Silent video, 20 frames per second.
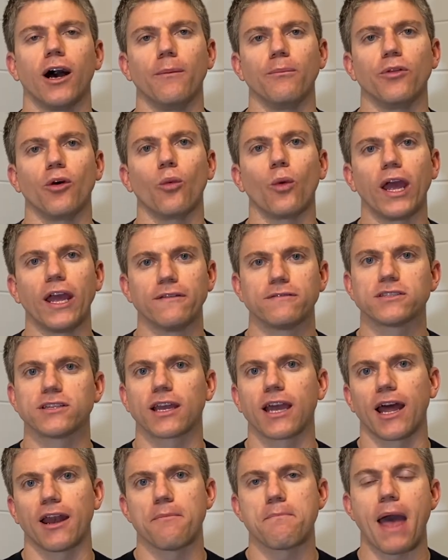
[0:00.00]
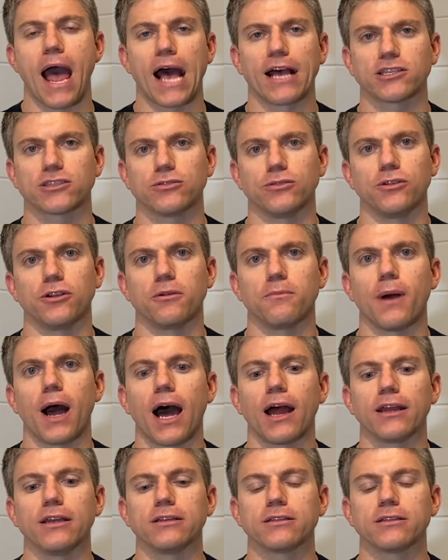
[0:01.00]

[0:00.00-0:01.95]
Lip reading: the waves to kind of pass through your body.